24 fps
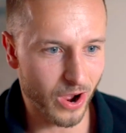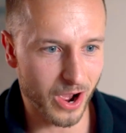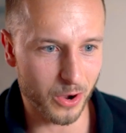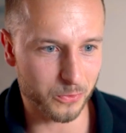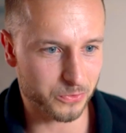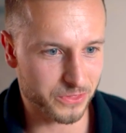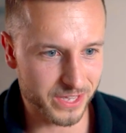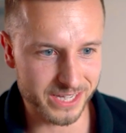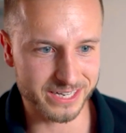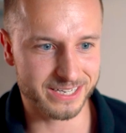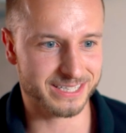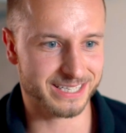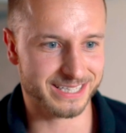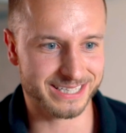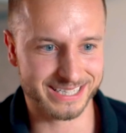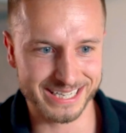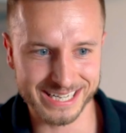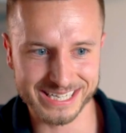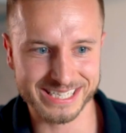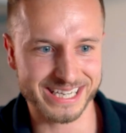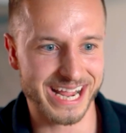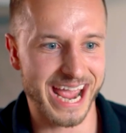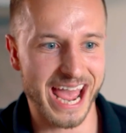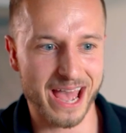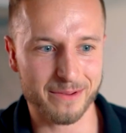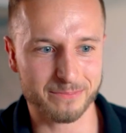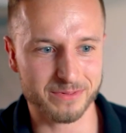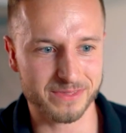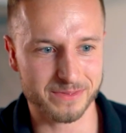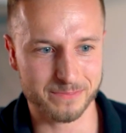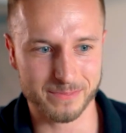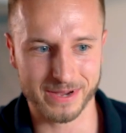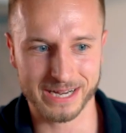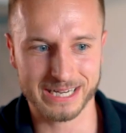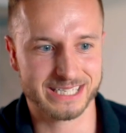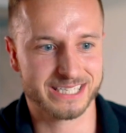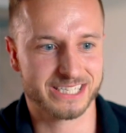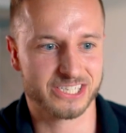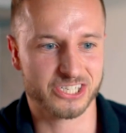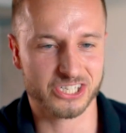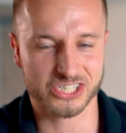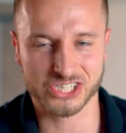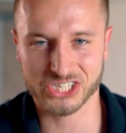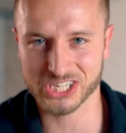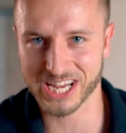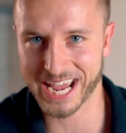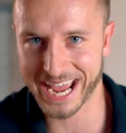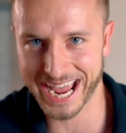how this happened, but it's
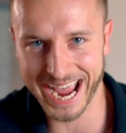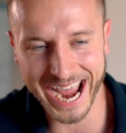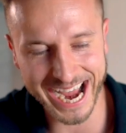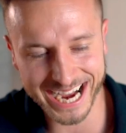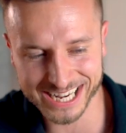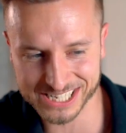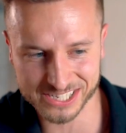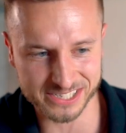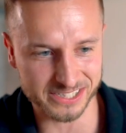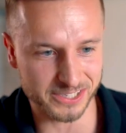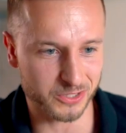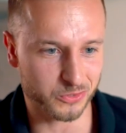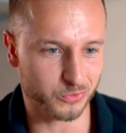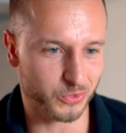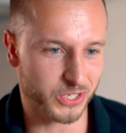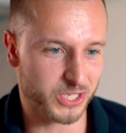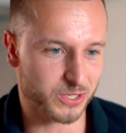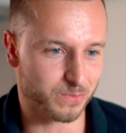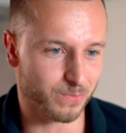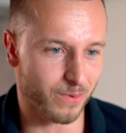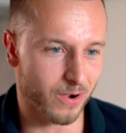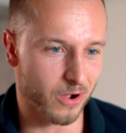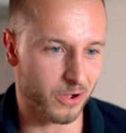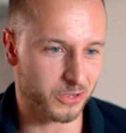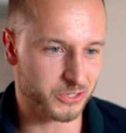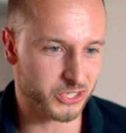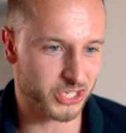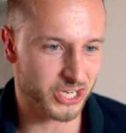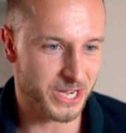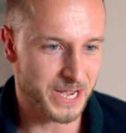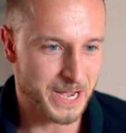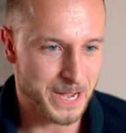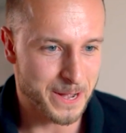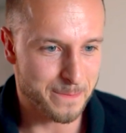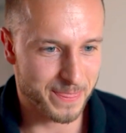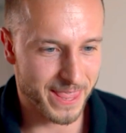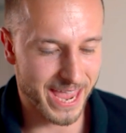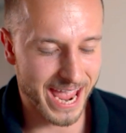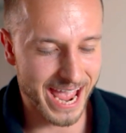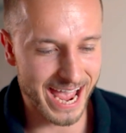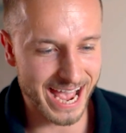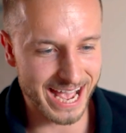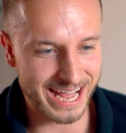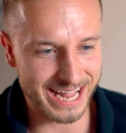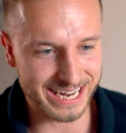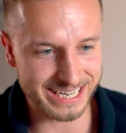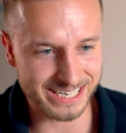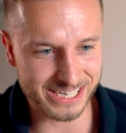just excellent response,
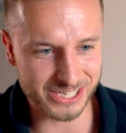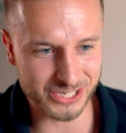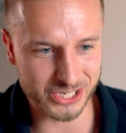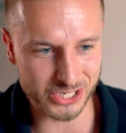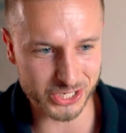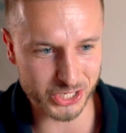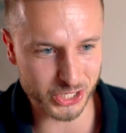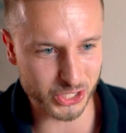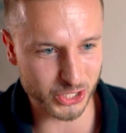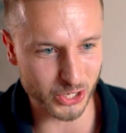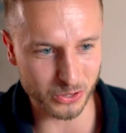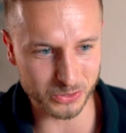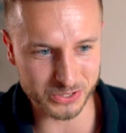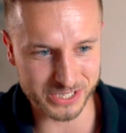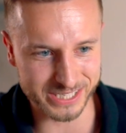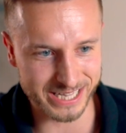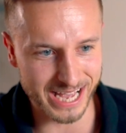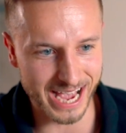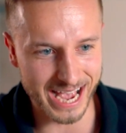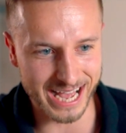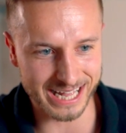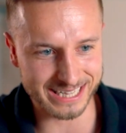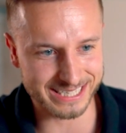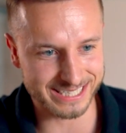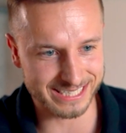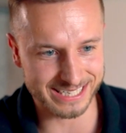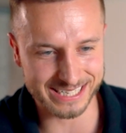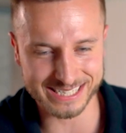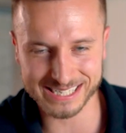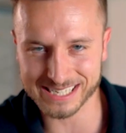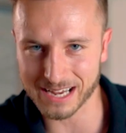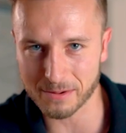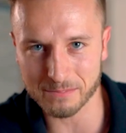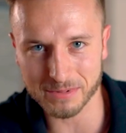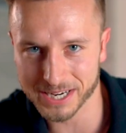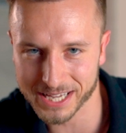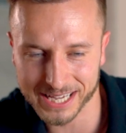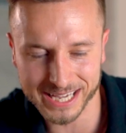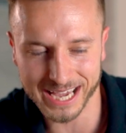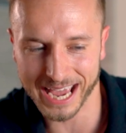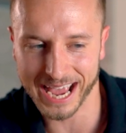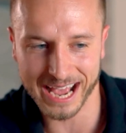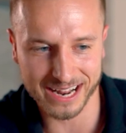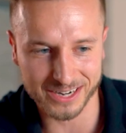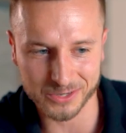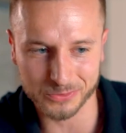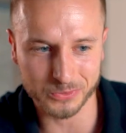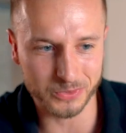and it just shows that somebody
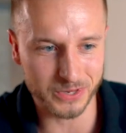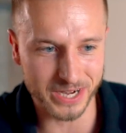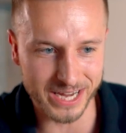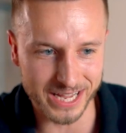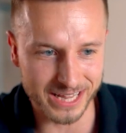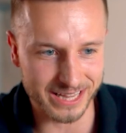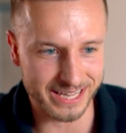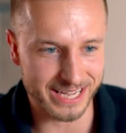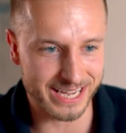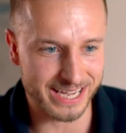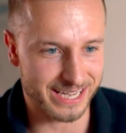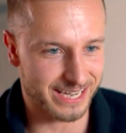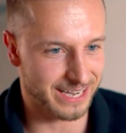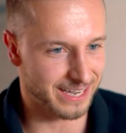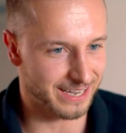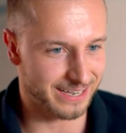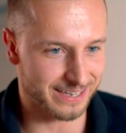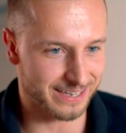can really